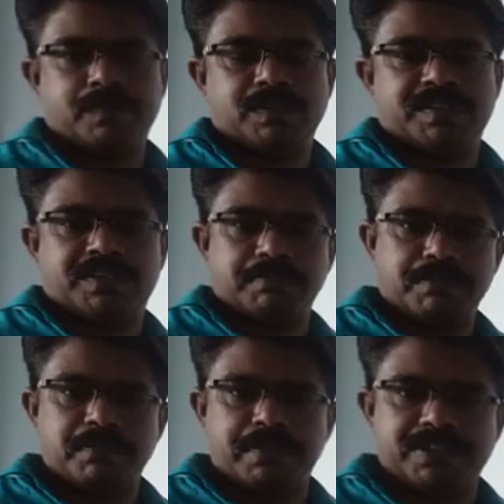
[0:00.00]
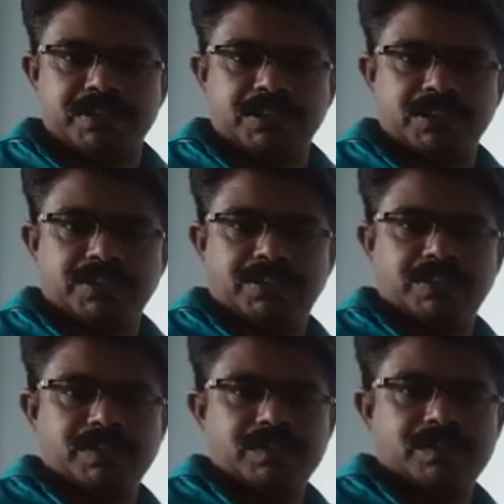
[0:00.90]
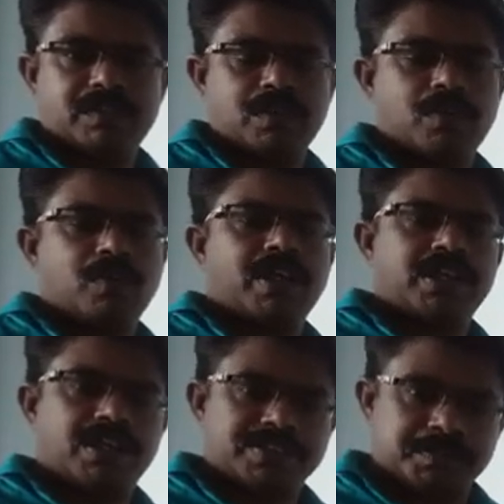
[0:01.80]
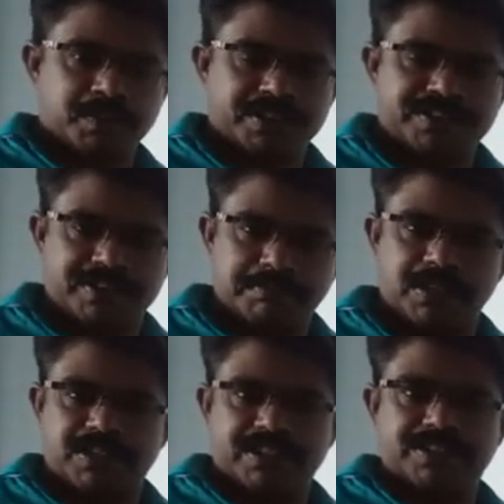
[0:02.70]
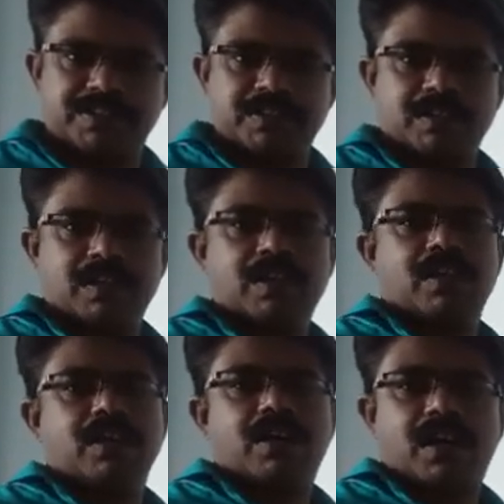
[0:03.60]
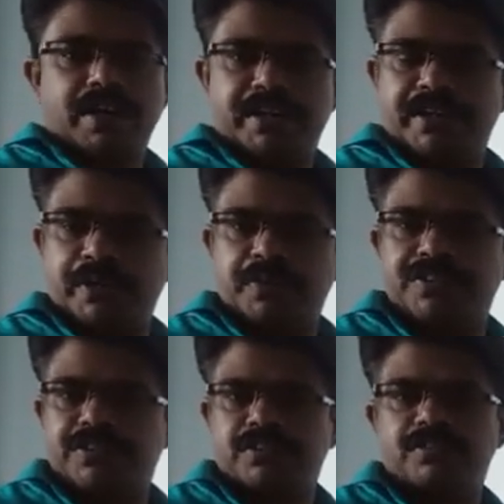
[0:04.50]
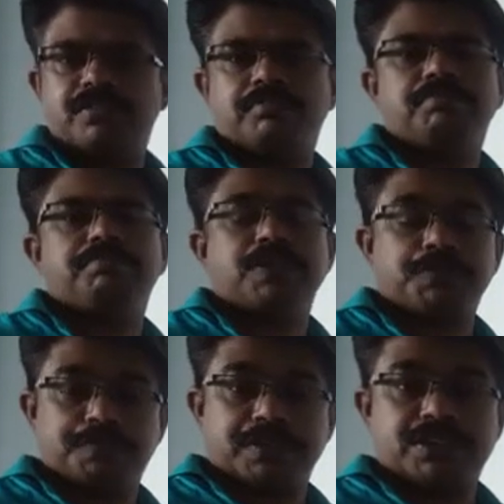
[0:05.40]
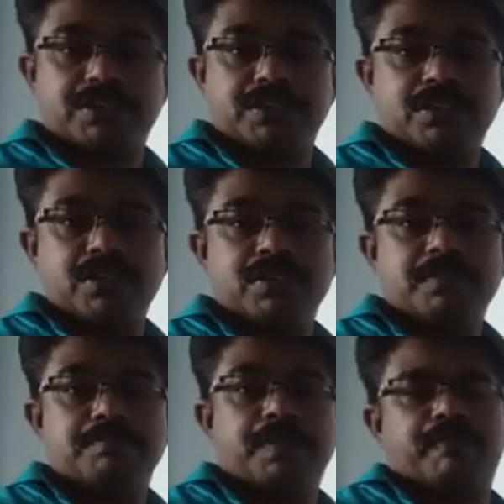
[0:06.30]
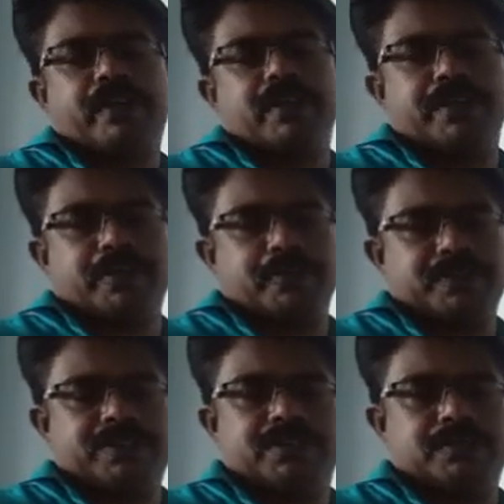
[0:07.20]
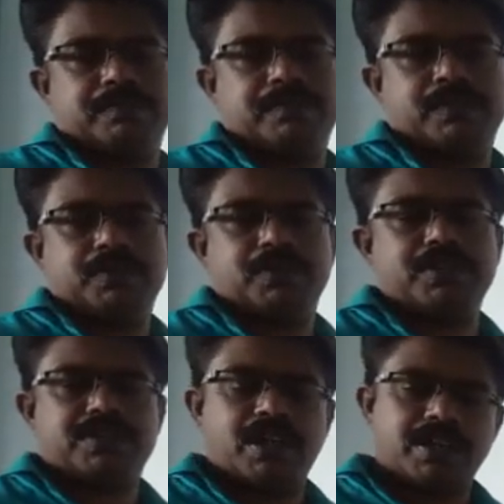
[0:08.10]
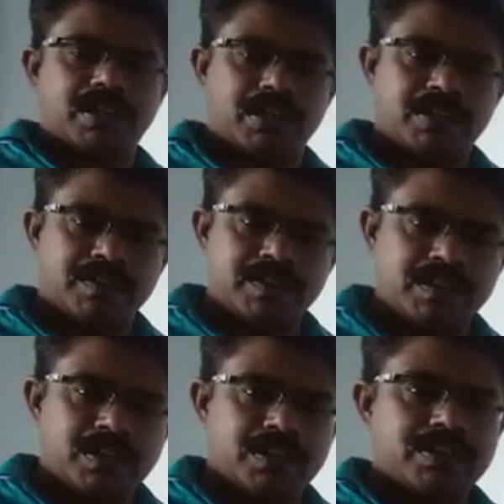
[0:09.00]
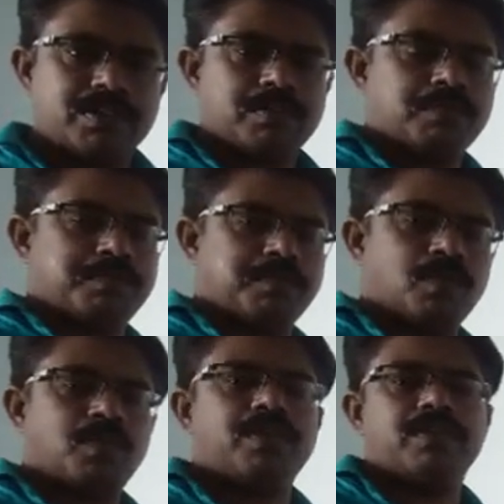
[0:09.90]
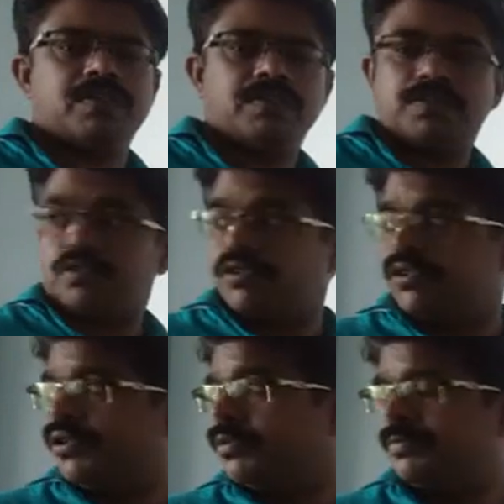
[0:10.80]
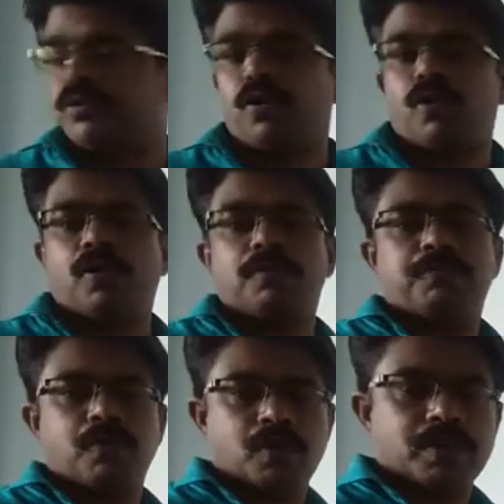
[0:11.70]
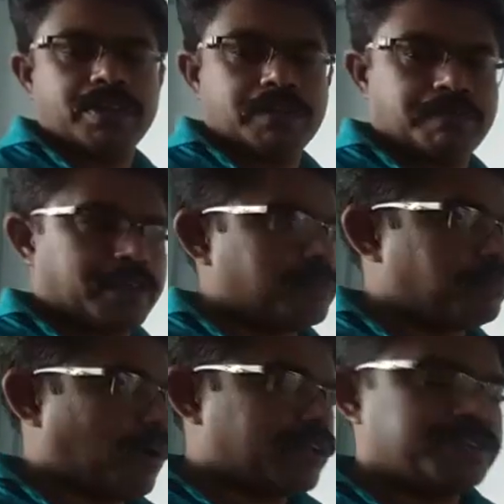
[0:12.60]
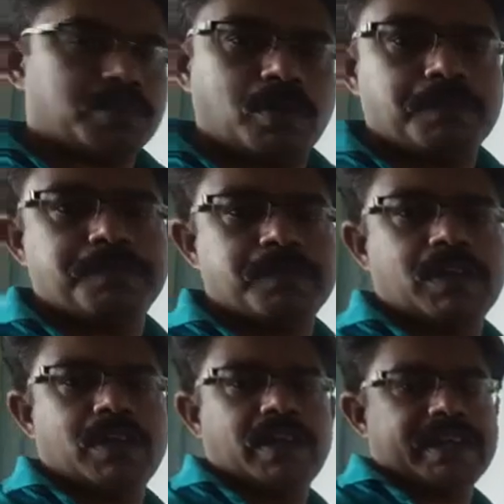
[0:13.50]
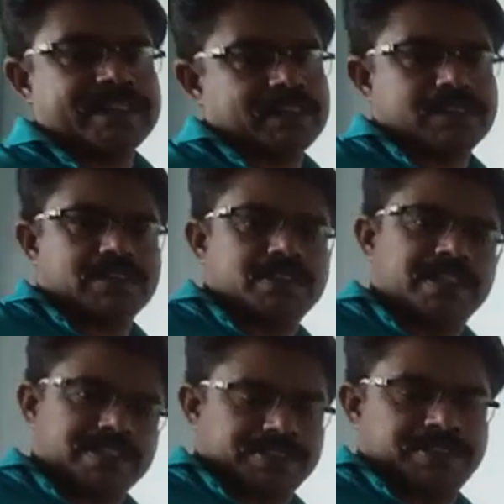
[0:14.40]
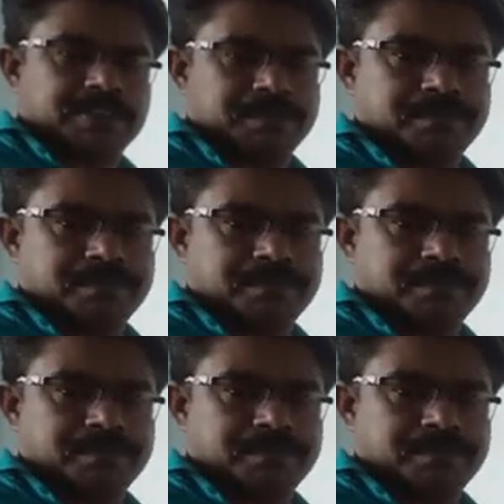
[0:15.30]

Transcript: Simple present tense, or rather let's put it simple tense, continuous, perfect continuous. So these are the 4 groups or 4 different parts of S tense.